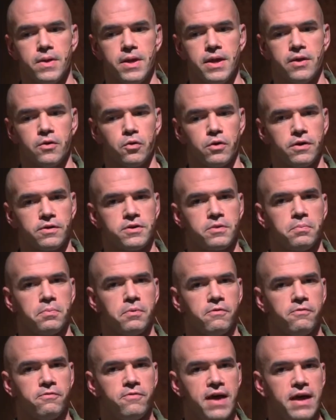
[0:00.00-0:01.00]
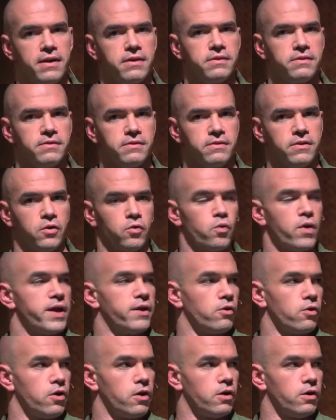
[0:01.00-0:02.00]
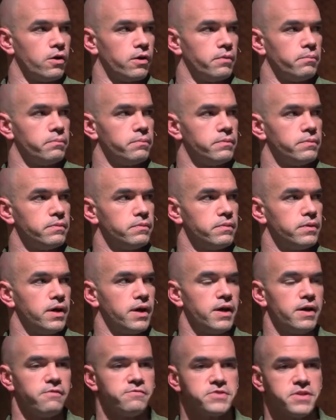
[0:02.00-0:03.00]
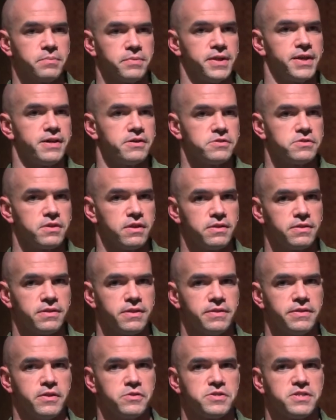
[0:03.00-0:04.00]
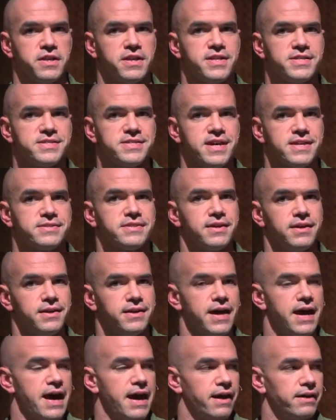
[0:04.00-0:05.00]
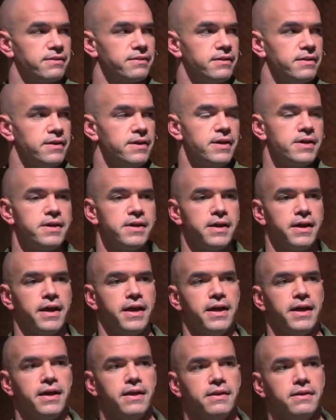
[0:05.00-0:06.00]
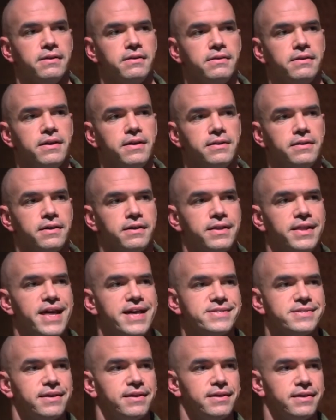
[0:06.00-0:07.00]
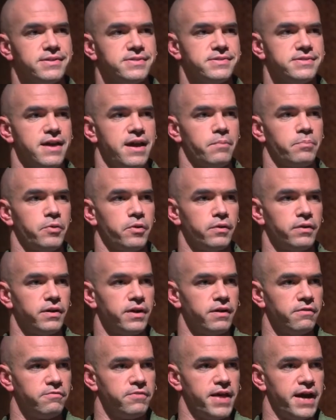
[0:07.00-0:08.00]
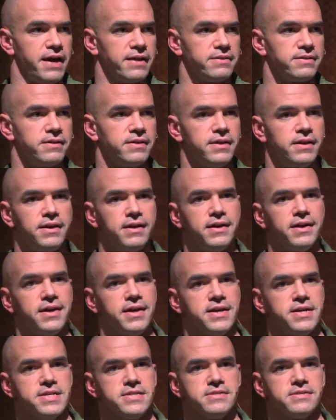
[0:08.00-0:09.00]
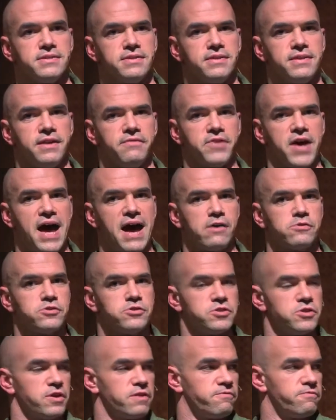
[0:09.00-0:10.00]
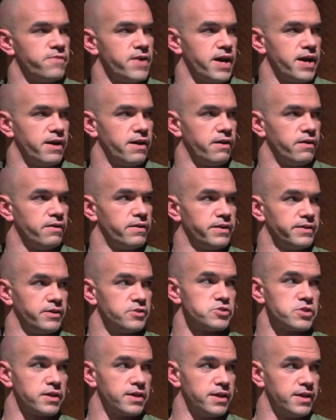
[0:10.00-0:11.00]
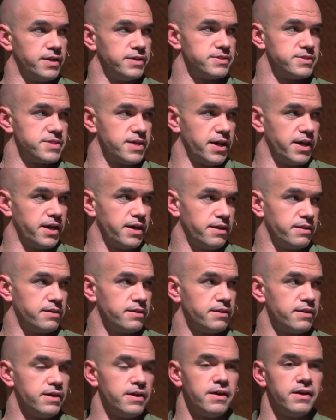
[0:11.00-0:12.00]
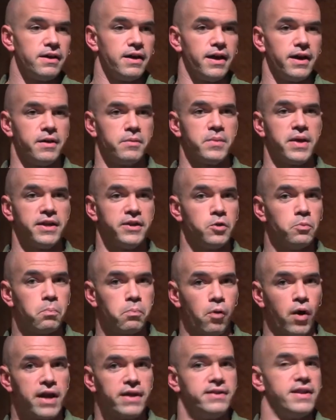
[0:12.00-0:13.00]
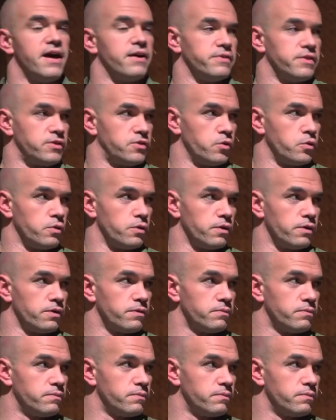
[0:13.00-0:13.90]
in order to prevent the greater harm of something else, that there's a necessity to act. And the classic example of that is that if a house is on fire and there's a kid inside, and you break down the door